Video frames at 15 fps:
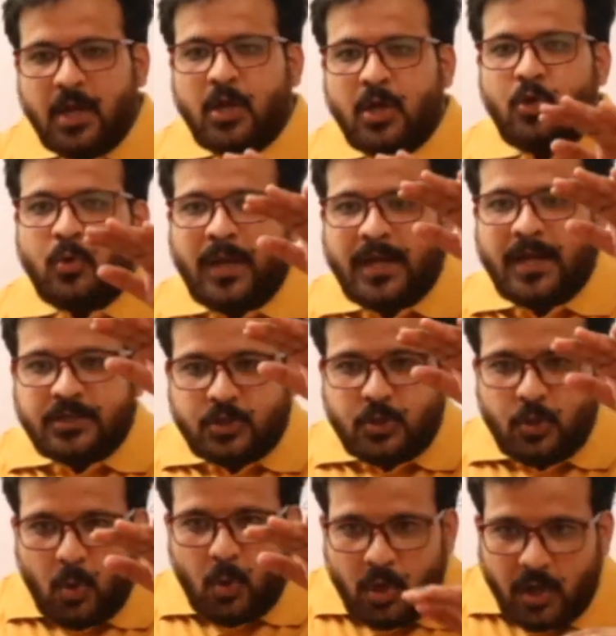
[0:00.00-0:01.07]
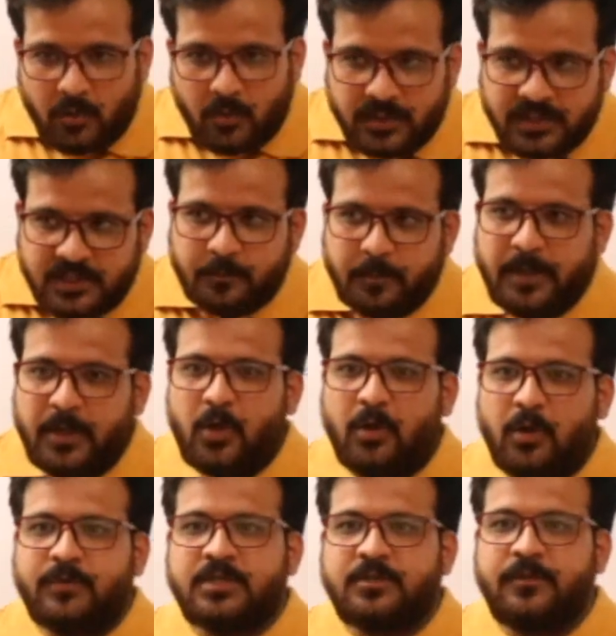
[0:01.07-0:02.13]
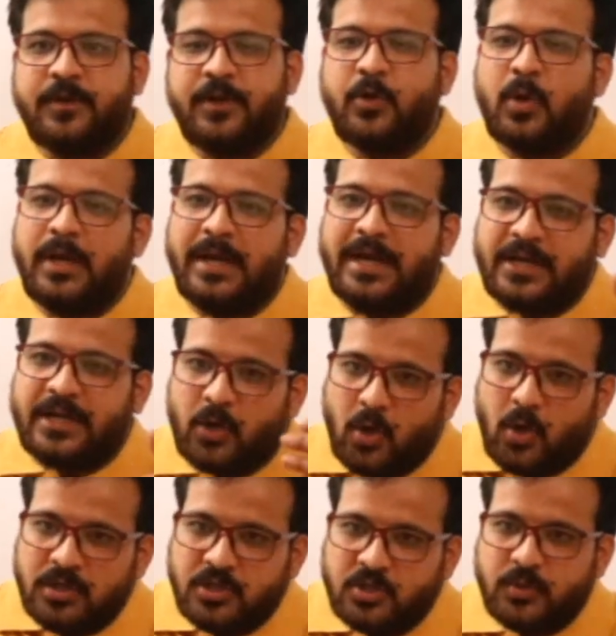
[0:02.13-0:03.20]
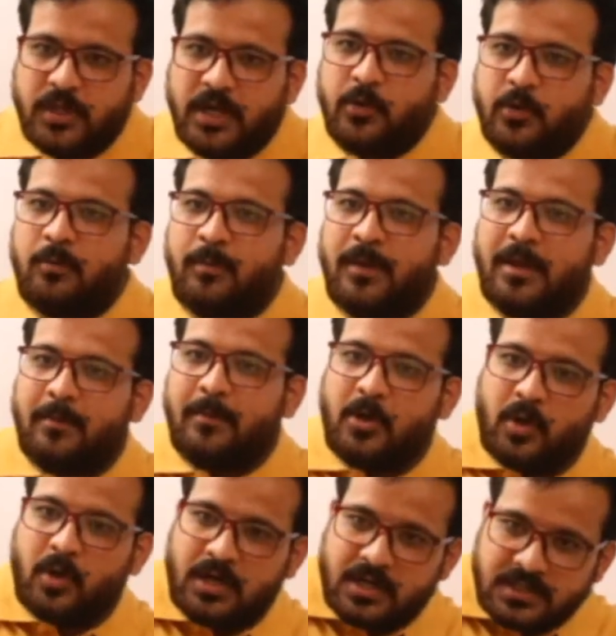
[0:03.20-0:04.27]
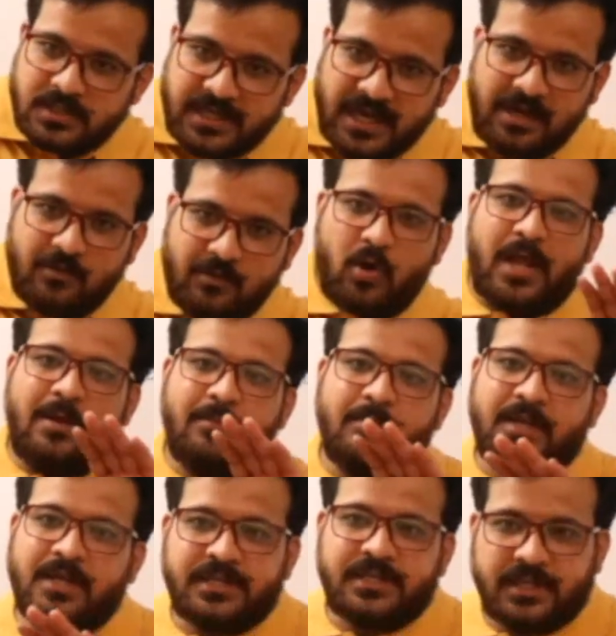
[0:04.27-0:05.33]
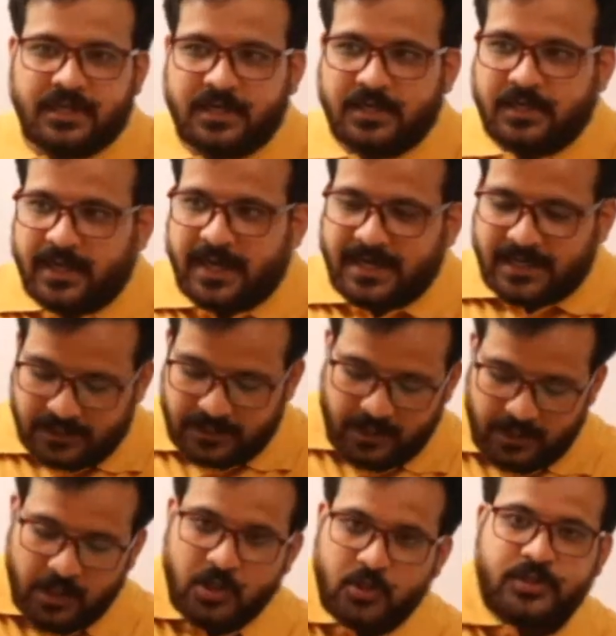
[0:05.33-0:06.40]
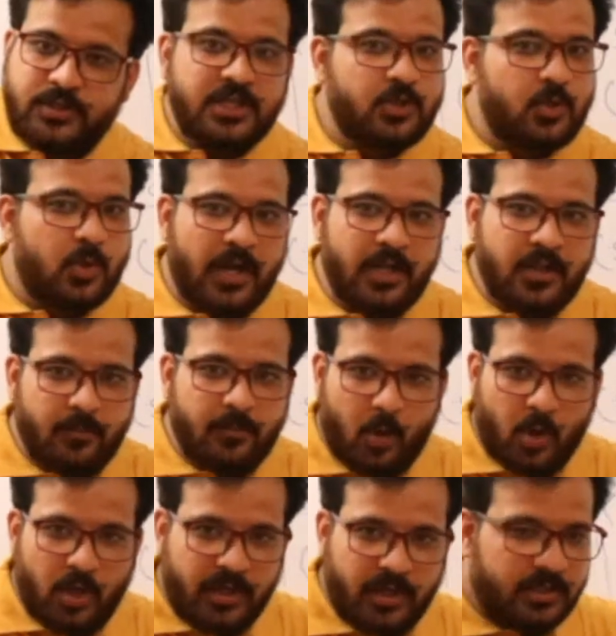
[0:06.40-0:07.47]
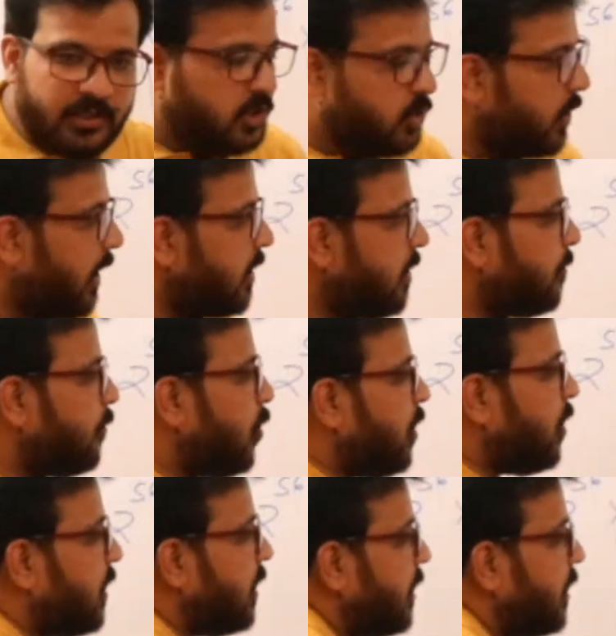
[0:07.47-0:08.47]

You can slow down the speed of this video later on so that you will be able to understand what I am teaching. Correct? So just look at the board. Just look at the board.